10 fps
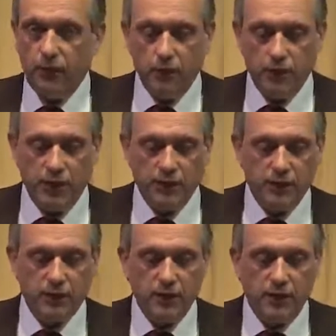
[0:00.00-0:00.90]
which
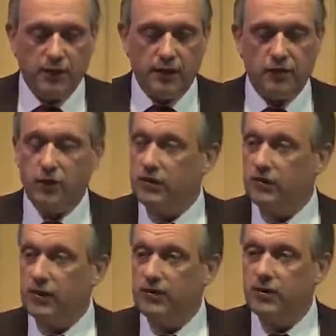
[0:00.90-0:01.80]
ended as
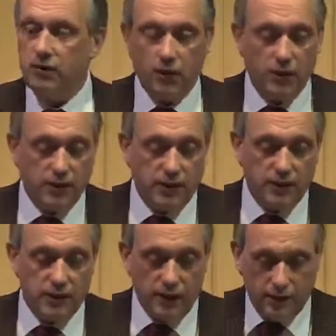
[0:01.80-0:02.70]
recent as the early
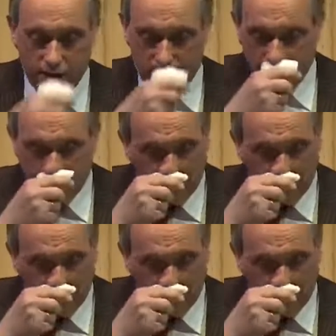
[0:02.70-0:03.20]
1990s.